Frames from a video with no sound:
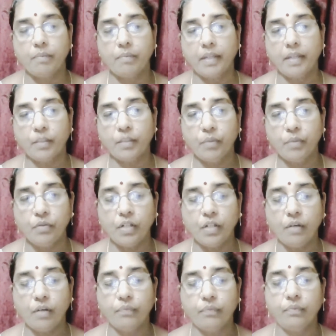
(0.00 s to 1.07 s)
by the beauty
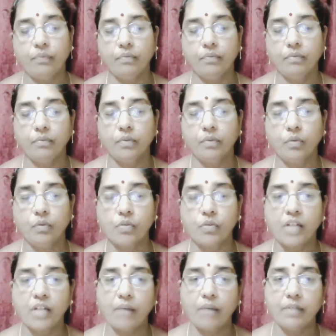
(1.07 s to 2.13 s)
of those
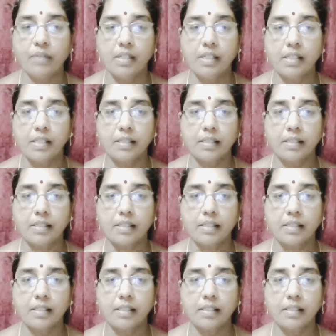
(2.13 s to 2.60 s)
daffodils,